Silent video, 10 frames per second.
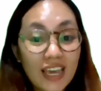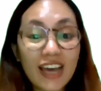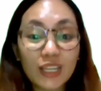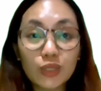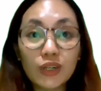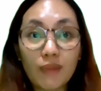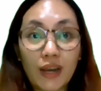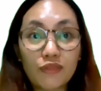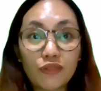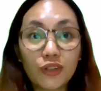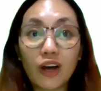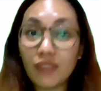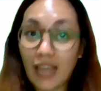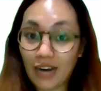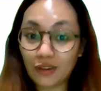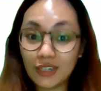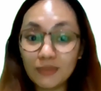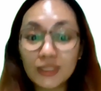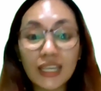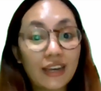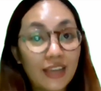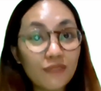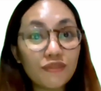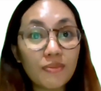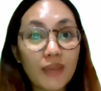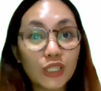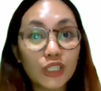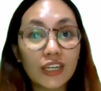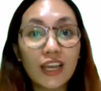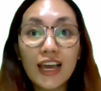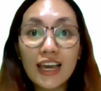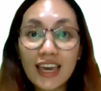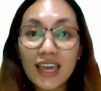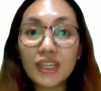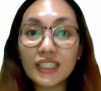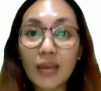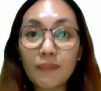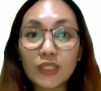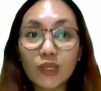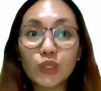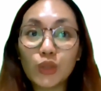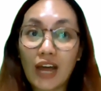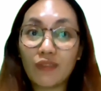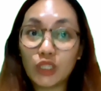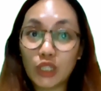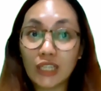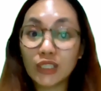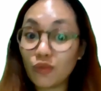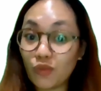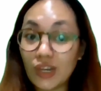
Be extra mindful of the acronyms and information in this episode to have a chance of